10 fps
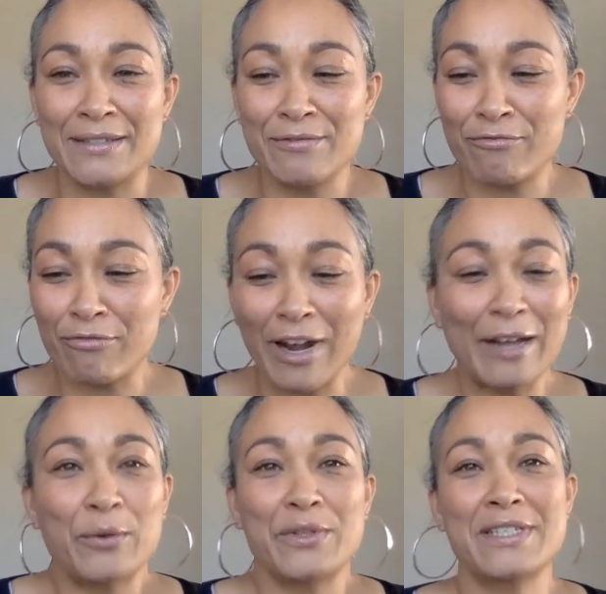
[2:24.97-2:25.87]
write
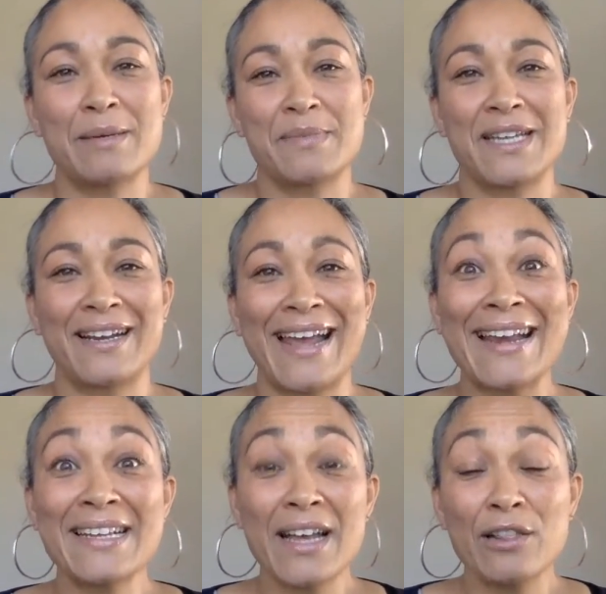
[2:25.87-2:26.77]
all the tips down, and
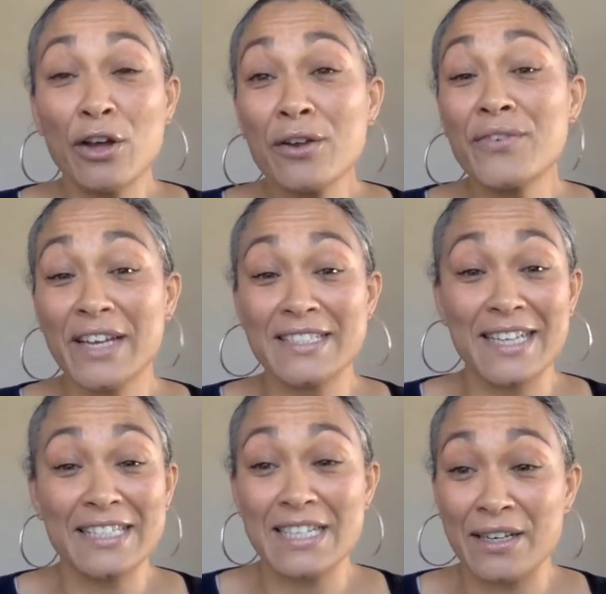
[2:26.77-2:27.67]
a lot of it is
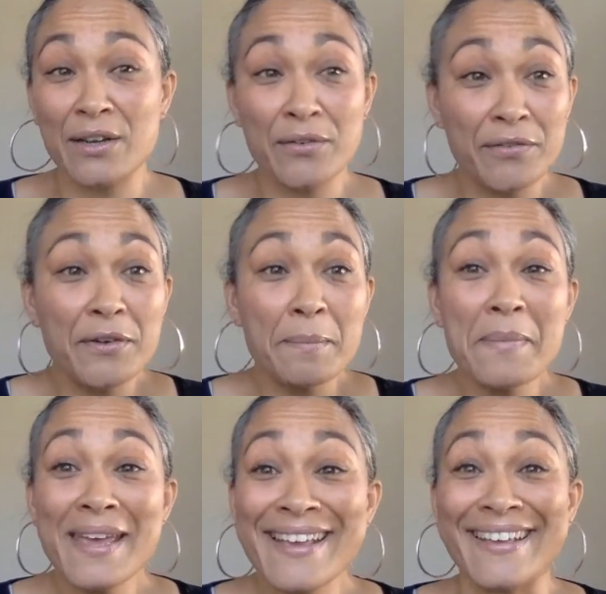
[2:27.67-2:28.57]
actually for
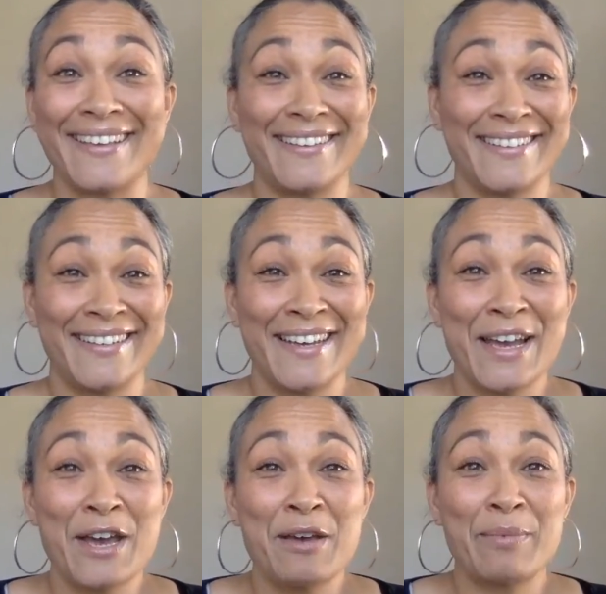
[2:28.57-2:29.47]
me,
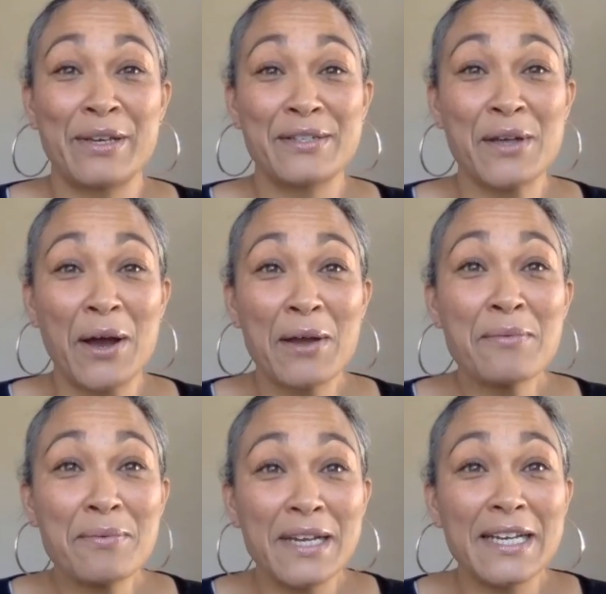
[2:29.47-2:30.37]
because I
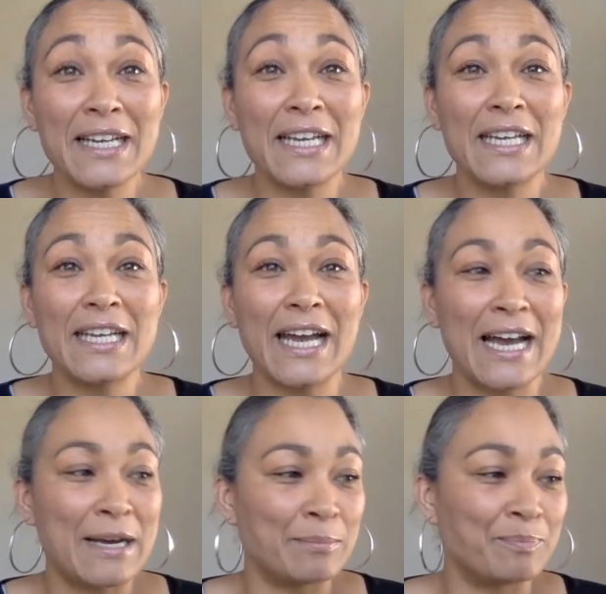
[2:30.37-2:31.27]
really
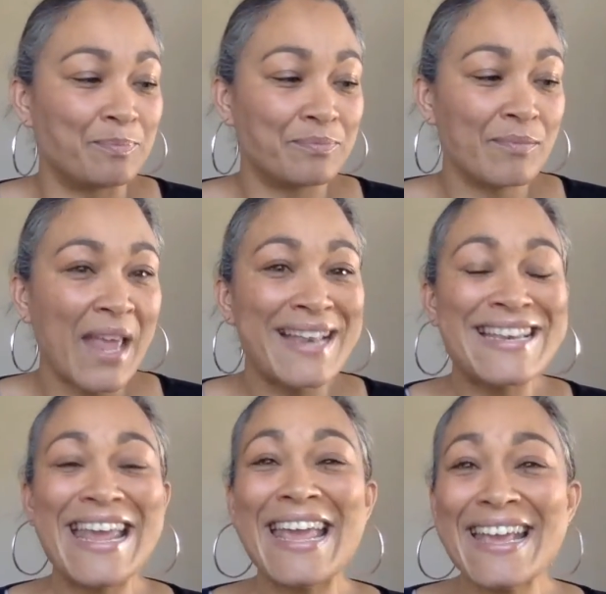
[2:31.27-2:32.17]

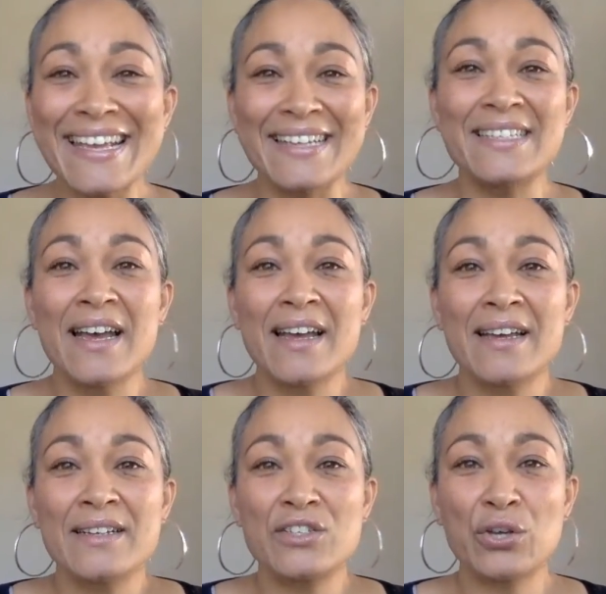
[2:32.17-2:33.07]
need
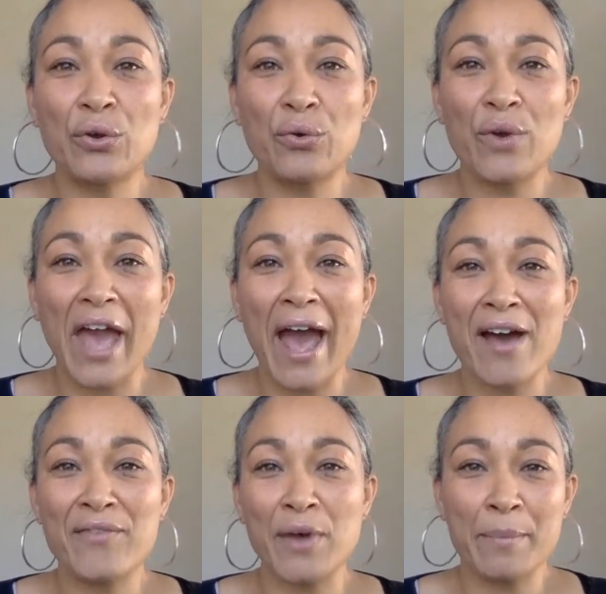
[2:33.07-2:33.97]
to
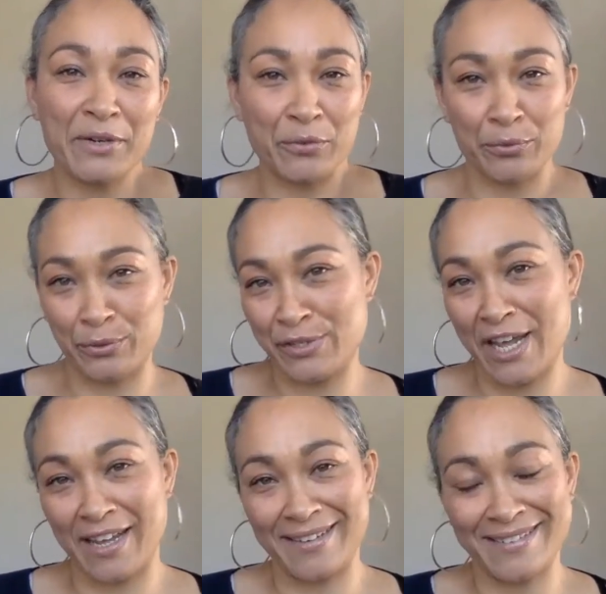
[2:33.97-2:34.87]
have a bit of a
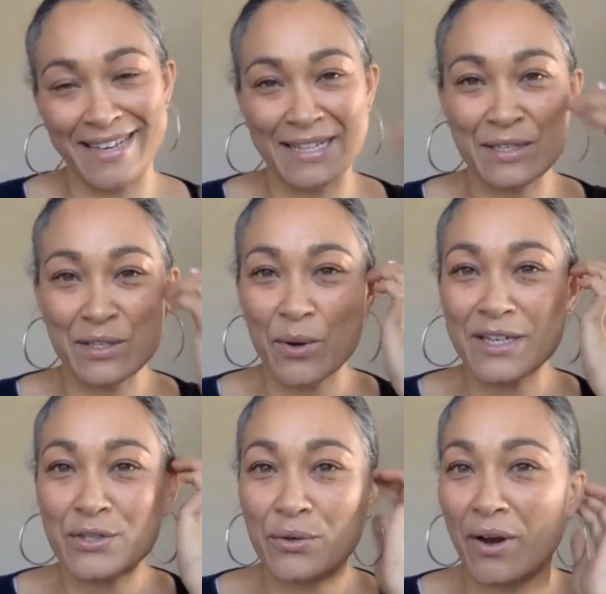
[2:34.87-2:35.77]
routine. And so
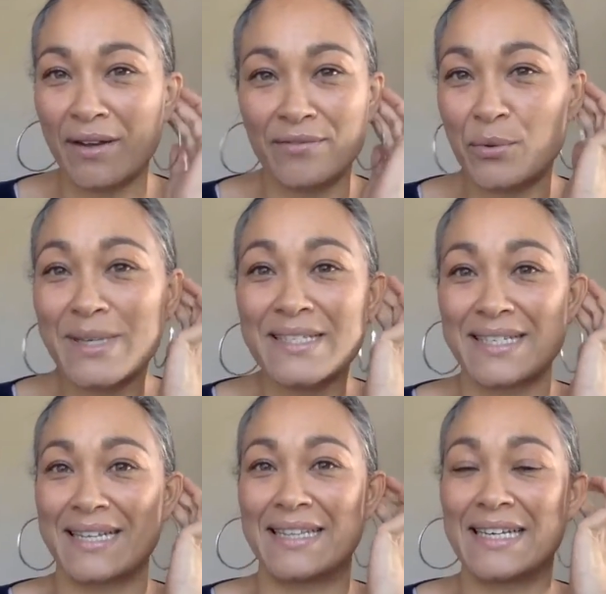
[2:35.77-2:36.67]
I've always
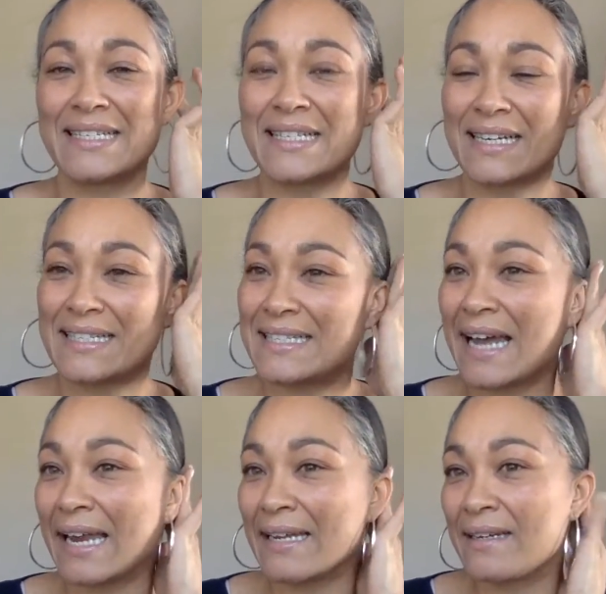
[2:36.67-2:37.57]
done this, and I
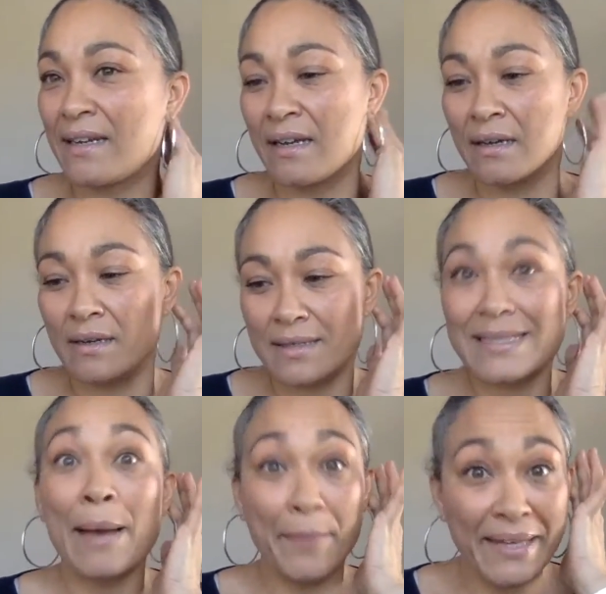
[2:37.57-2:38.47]
started
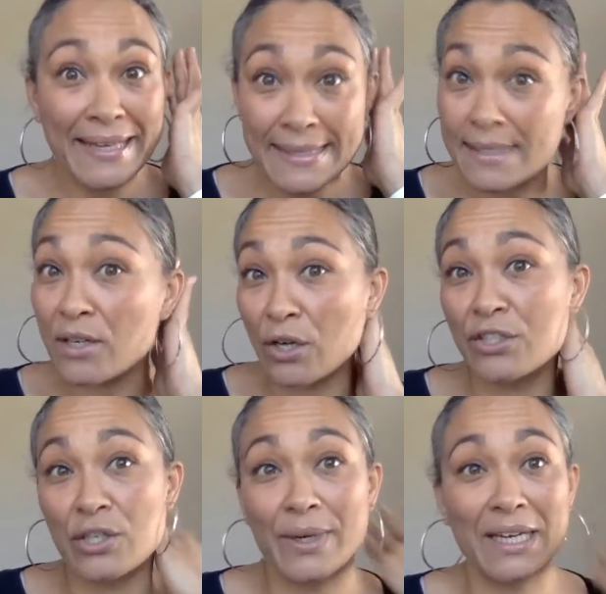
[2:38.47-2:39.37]
some years ago
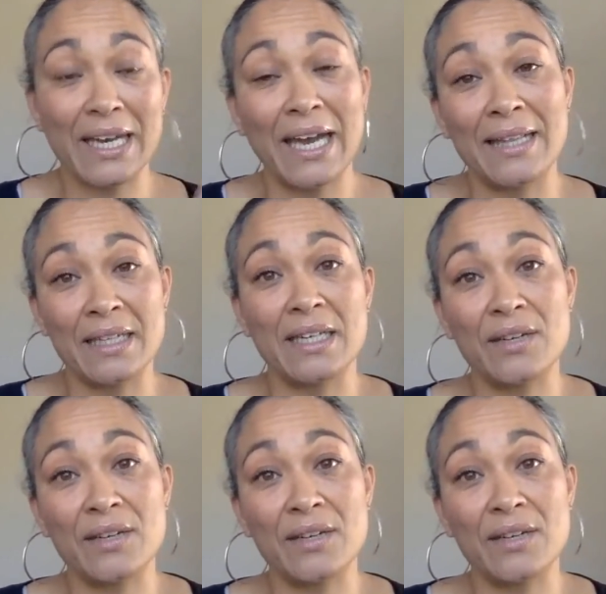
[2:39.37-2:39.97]
doing it, and then